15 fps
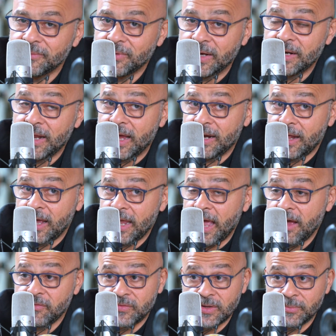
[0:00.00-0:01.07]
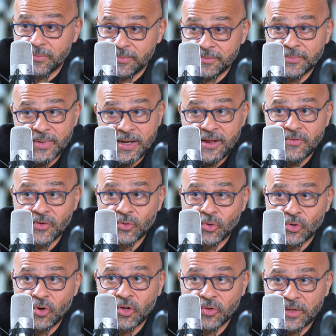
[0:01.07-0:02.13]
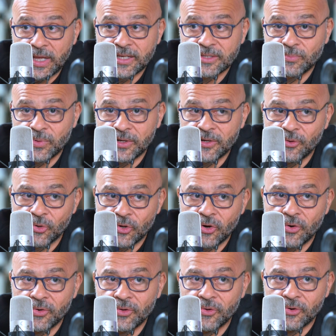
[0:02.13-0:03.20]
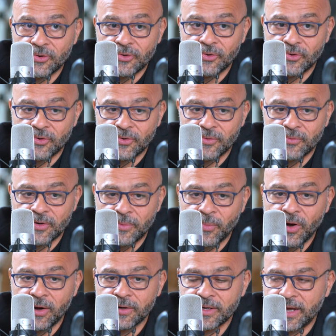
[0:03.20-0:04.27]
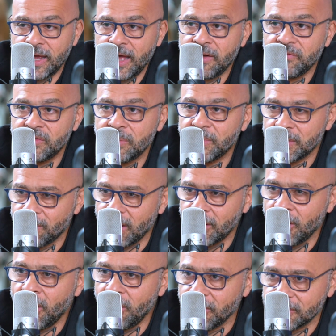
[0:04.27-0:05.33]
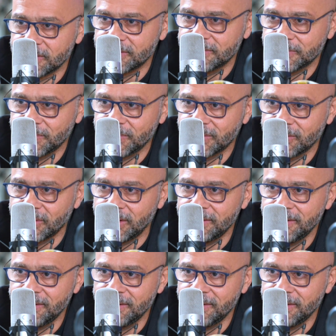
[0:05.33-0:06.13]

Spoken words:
and I have them, believe it or not, as per your remark, I have them in my heart, right?